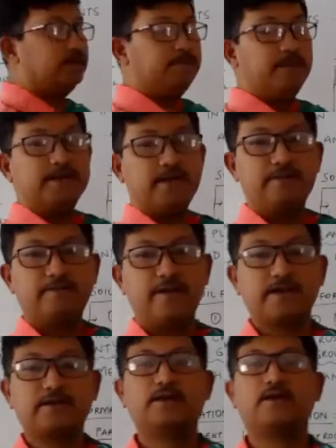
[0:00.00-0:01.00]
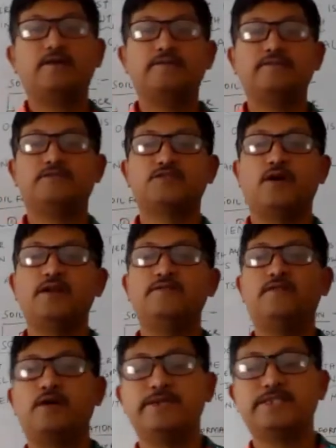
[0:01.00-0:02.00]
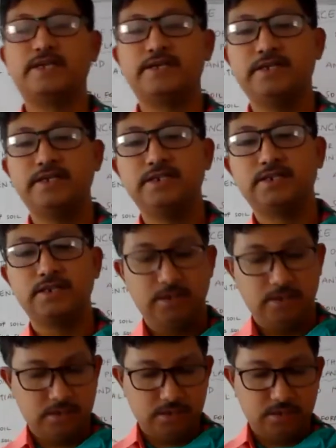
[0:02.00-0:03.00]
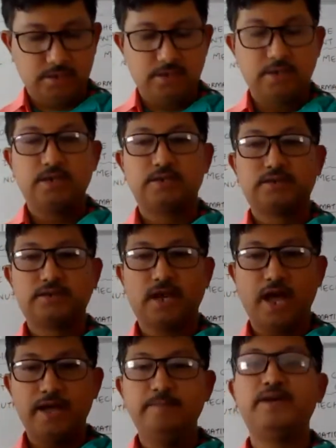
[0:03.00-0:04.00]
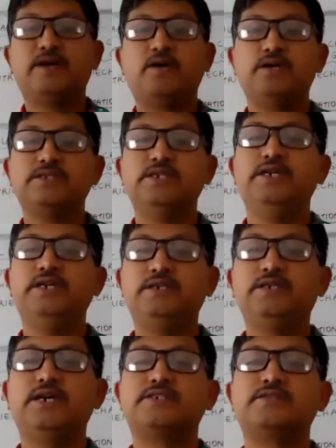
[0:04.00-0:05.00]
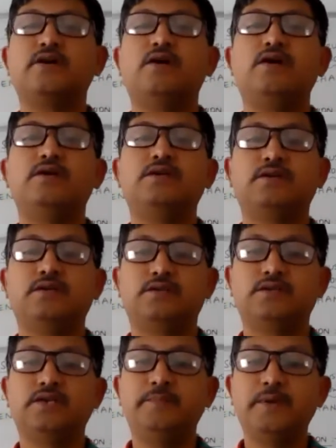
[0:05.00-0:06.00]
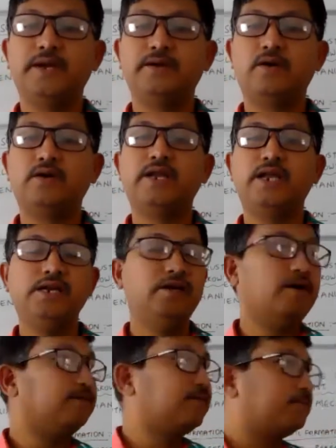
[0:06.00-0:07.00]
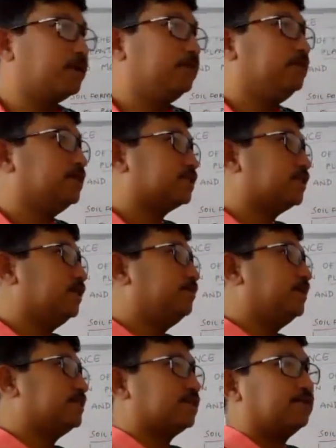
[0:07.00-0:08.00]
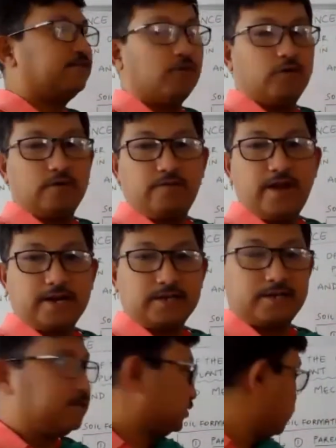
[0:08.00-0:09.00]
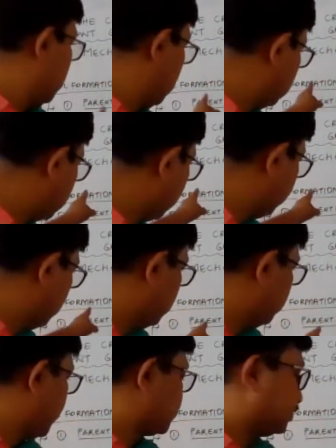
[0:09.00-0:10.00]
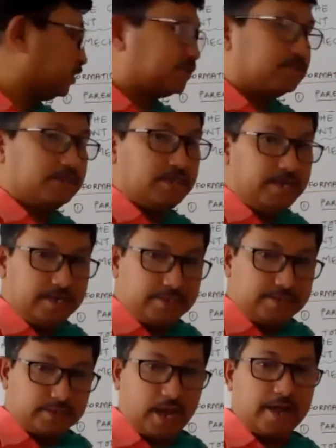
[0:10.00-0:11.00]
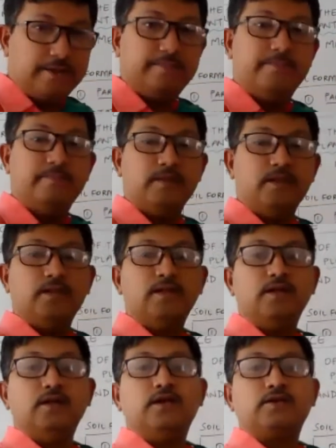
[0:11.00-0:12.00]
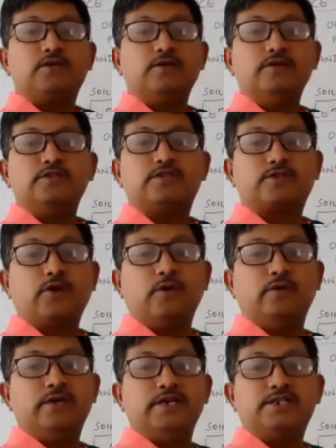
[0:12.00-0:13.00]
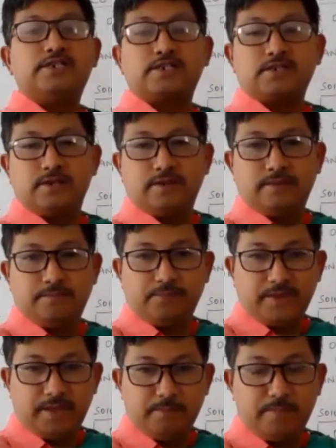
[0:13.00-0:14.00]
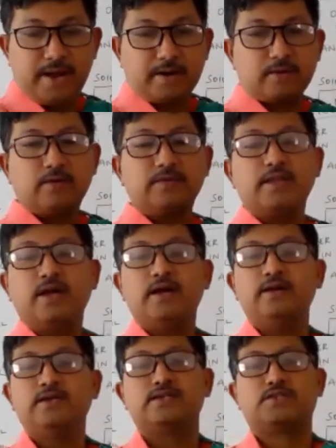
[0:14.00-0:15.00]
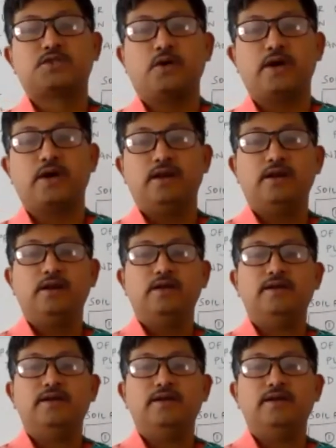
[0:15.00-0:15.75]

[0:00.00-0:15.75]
independent factor of soil formation is time, because it does not depend on any of the previously mentioned 4 factors. All the 4 factors need time to show its impact on the soil.